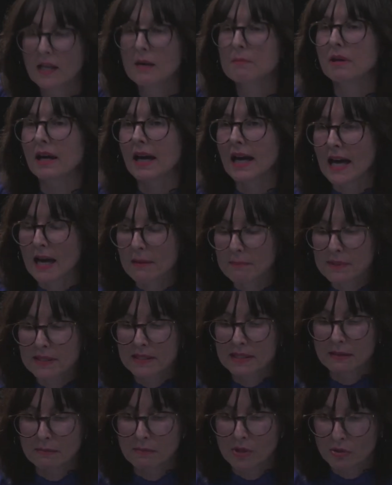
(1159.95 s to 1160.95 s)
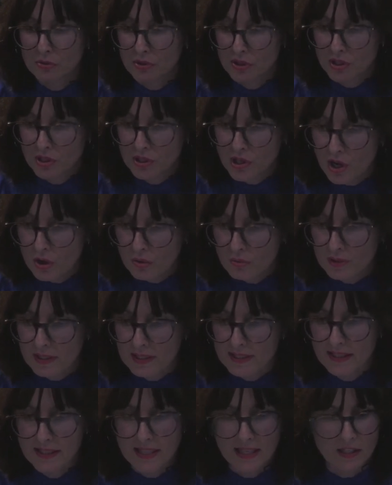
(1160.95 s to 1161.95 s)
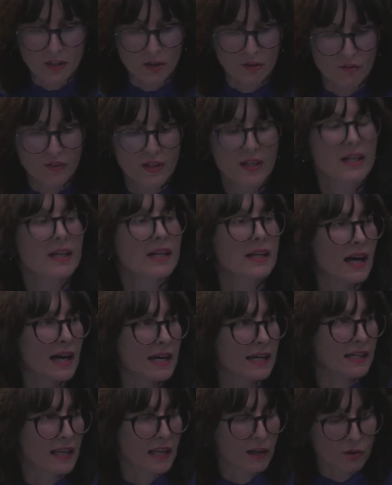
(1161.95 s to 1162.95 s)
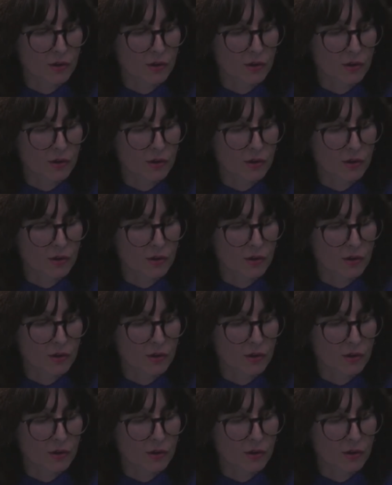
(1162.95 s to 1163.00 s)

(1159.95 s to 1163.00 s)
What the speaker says: perhaps the most known is that of Carla